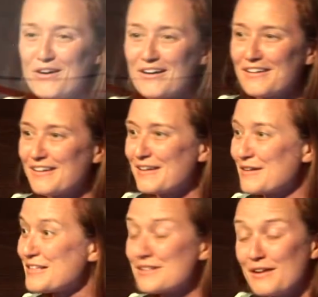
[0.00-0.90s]
honored
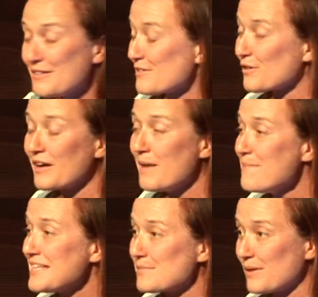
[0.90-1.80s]
and it's an
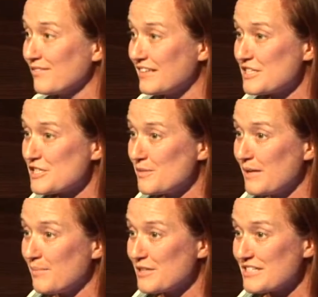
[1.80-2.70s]
immense privilege to be
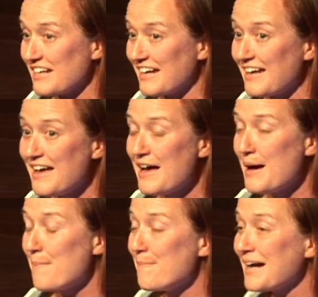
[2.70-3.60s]
up here tonight.
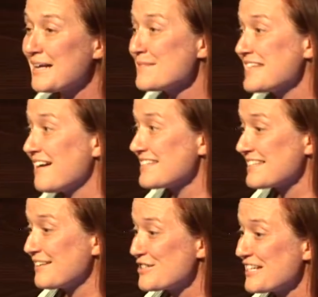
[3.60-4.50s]
My name is
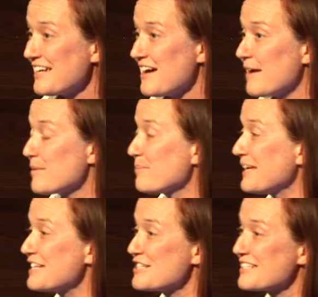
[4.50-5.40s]
Allison, Elgie. I'm a
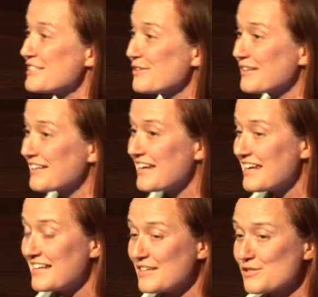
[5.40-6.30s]
PhD student
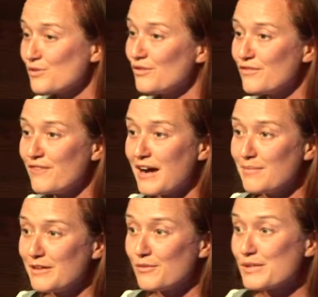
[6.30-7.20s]
in the School of
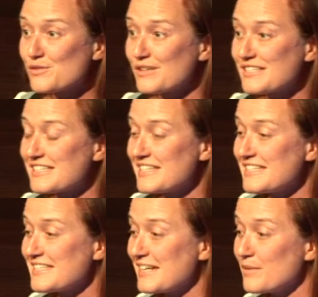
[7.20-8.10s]
Environment, Resources, and
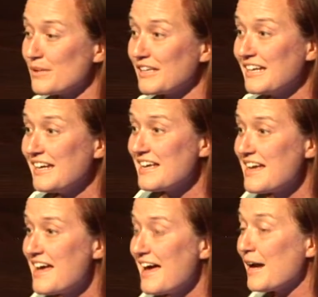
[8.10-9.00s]
Sustainability,
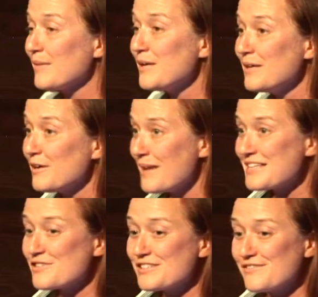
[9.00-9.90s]
and I'm going to be your
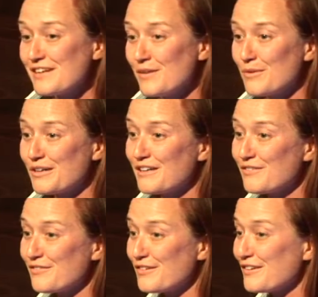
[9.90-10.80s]
Masters of Ceremony
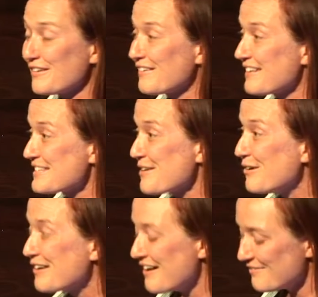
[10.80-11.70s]
for this
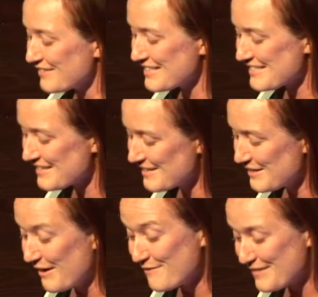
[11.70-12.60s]
whole conference.
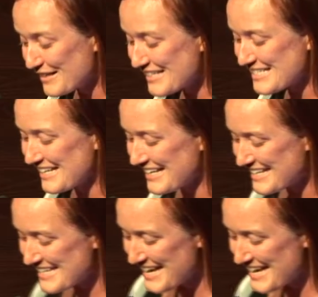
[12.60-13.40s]
I'm very excited.